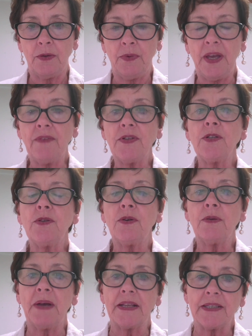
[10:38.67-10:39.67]
We have to
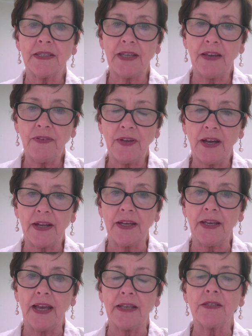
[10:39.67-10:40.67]
talk about
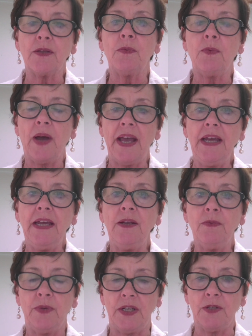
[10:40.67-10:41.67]
safeguarding as the way
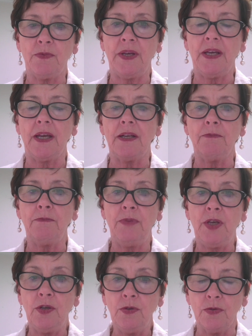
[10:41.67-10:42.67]
in which we
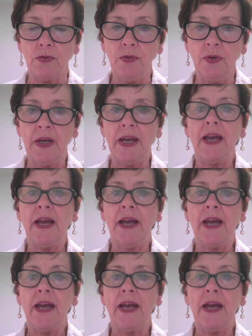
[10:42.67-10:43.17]
imbue